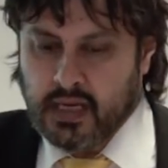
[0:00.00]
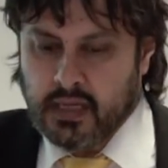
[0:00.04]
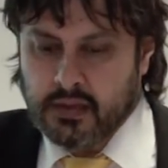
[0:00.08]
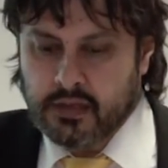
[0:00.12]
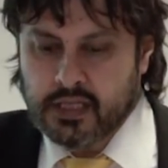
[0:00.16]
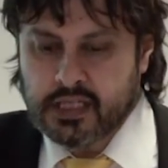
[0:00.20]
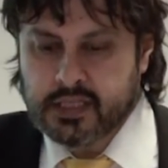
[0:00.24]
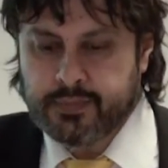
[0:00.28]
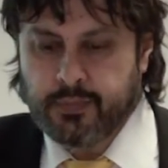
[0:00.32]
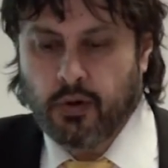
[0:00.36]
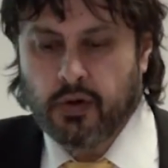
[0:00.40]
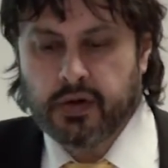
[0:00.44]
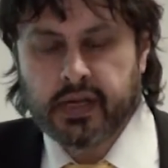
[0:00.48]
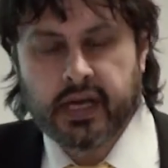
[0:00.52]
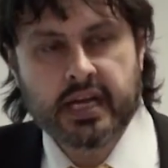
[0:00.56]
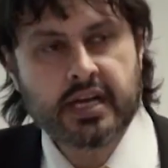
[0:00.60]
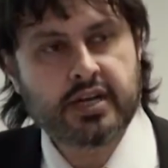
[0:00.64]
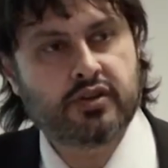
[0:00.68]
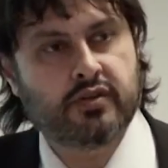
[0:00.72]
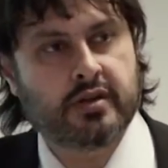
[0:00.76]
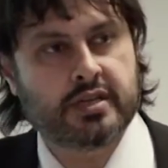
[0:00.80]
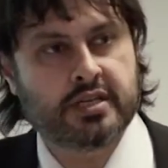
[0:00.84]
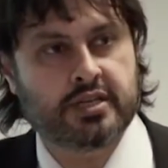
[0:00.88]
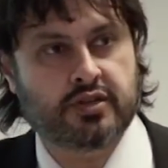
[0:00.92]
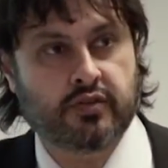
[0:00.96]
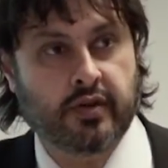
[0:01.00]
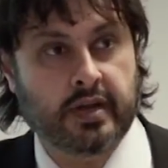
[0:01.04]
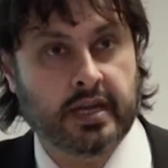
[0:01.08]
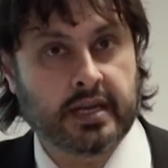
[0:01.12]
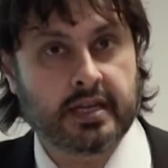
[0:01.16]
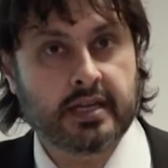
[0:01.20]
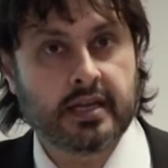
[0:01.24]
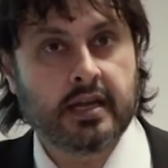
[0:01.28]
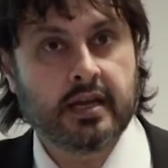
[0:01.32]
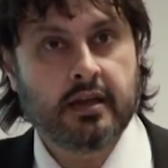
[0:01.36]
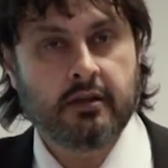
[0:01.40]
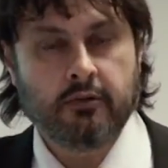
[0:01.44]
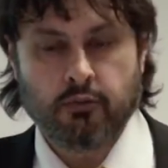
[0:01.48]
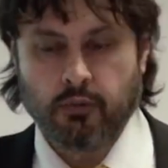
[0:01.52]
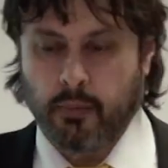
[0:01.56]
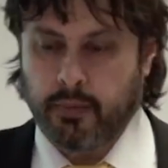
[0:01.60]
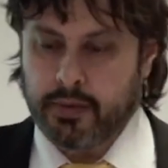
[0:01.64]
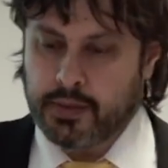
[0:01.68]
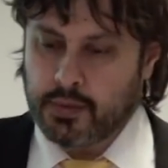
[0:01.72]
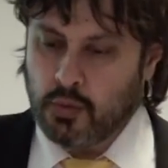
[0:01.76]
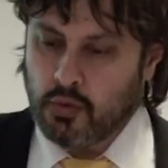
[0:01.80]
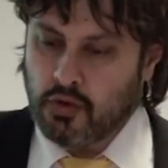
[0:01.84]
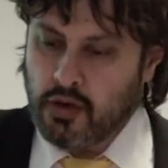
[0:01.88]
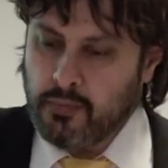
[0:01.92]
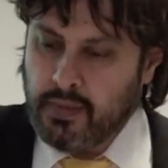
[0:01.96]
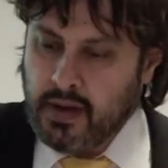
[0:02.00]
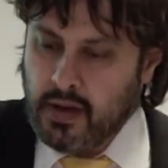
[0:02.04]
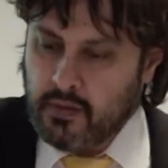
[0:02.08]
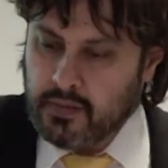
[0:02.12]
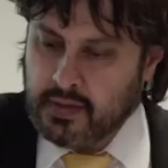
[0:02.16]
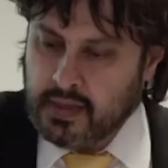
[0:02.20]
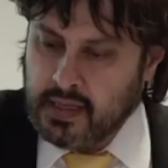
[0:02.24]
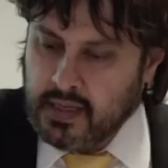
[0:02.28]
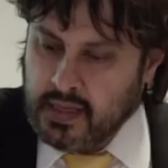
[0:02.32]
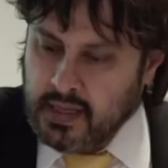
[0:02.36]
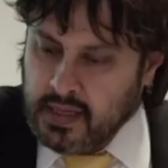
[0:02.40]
The spot interest rate, when we talk about